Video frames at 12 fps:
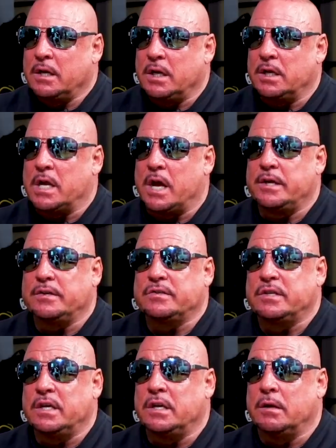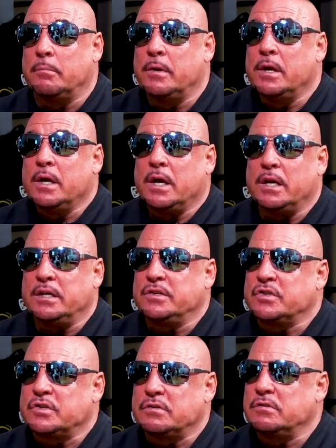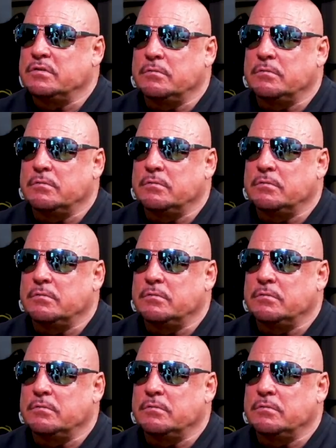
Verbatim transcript: And now you're seeing him, and he's